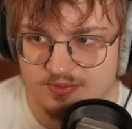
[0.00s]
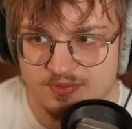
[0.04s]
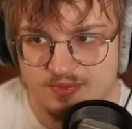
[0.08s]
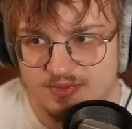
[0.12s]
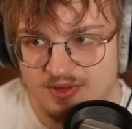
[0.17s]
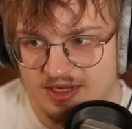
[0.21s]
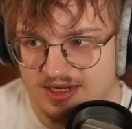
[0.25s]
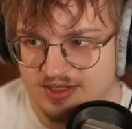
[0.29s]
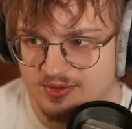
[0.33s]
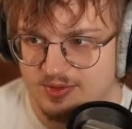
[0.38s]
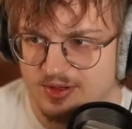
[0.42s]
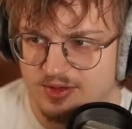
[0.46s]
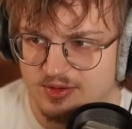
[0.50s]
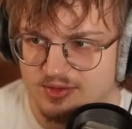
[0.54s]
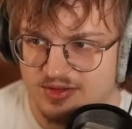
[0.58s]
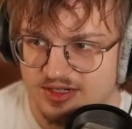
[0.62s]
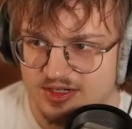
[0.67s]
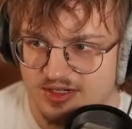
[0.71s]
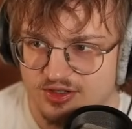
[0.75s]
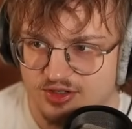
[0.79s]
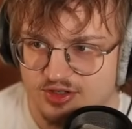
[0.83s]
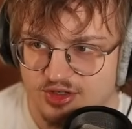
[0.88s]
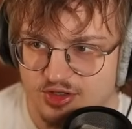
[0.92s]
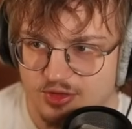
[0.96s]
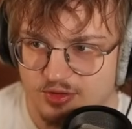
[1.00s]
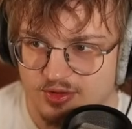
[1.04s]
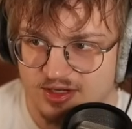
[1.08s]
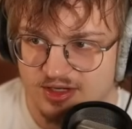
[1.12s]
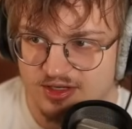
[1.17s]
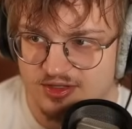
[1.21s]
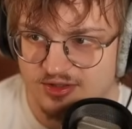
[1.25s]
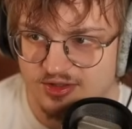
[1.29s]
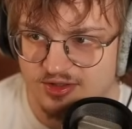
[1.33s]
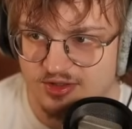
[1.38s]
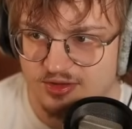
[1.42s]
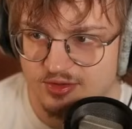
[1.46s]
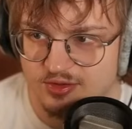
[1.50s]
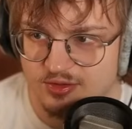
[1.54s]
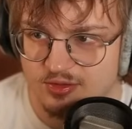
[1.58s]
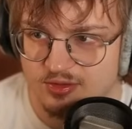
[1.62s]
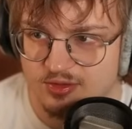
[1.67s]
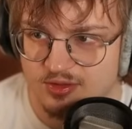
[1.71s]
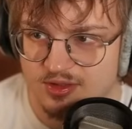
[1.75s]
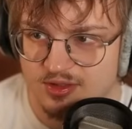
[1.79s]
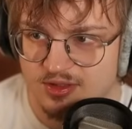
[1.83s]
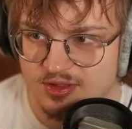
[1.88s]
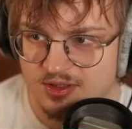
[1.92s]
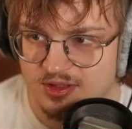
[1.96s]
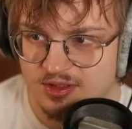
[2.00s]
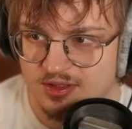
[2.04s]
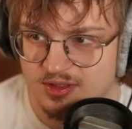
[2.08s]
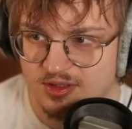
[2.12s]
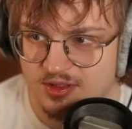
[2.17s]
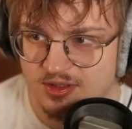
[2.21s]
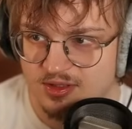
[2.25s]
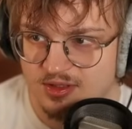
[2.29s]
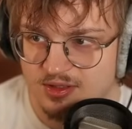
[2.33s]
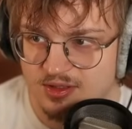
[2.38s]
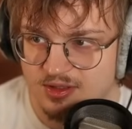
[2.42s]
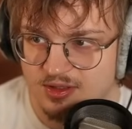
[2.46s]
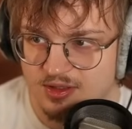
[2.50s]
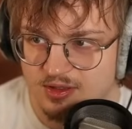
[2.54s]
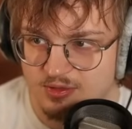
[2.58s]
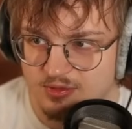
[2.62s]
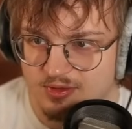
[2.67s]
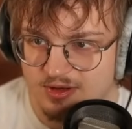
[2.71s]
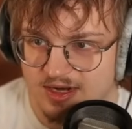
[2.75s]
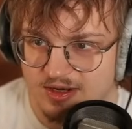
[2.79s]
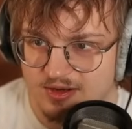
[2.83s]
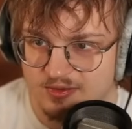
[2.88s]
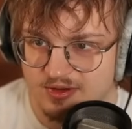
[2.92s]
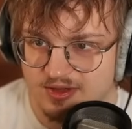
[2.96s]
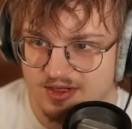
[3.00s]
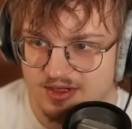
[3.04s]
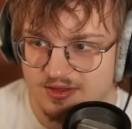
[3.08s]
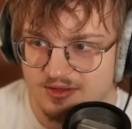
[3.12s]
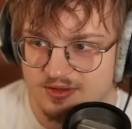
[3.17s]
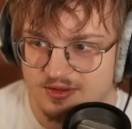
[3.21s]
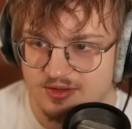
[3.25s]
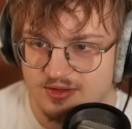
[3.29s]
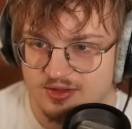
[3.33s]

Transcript: I guess we don't need to show kill to Araquanid.